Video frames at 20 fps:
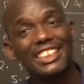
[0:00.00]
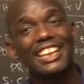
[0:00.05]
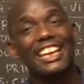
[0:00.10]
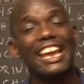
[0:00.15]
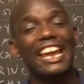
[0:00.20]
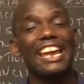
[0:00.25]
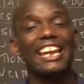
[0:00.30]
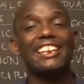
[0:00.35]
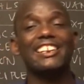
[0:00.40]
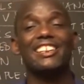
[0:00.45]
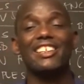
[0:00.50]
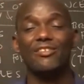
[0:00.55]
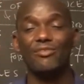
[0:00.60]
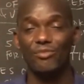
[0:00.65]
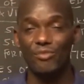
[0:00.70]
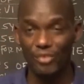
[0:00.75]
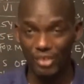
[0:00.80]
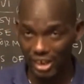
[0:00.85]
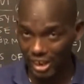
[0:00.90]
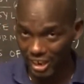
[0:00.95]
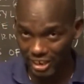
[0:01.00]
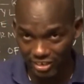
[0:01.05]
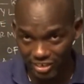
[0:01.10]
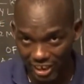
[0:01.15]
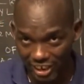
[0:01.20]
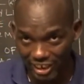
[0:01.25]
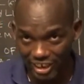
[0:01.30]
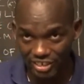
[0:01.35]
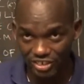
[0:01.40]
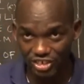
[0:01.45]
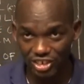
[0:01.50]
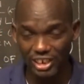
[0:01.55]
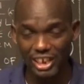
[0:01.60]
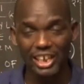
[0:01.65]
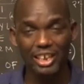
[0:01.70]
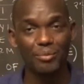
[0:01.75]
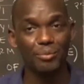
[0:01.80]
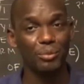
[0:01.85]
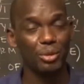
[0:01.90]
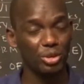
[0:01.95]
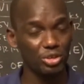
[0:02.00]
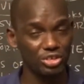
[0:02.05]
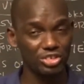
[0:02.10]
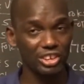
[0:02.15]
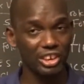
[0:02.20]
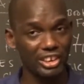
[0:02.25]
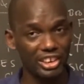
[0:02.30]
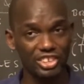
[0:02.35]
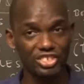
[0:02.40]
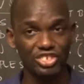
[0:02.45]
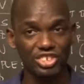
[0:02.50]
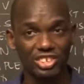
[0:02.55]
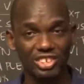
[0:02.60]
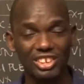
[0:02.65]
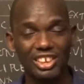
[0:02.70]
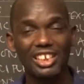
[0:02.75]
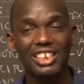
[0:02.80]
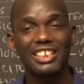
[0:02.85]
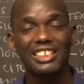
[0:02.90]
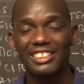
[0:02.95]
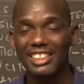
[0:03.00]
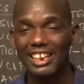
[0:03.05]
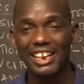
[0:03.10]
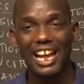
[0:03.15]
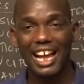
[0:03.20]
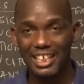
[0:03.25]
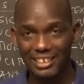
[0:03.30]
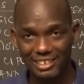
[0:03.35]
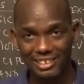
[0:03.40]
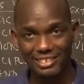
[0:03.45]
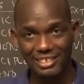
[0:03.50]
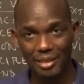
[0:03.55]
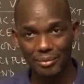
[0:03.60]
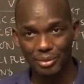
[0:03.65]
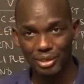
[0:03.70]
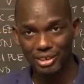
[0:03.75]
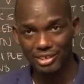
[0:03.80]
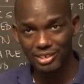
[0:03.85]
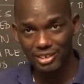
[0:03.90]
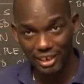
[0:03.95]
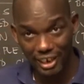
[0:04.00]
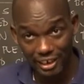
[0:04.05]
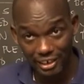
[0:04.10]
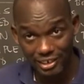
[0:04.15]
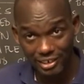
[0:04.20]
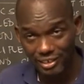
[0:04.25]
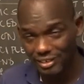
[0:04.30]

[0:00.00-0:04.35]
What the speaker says: and very challenging and most challenging than other subjects, right?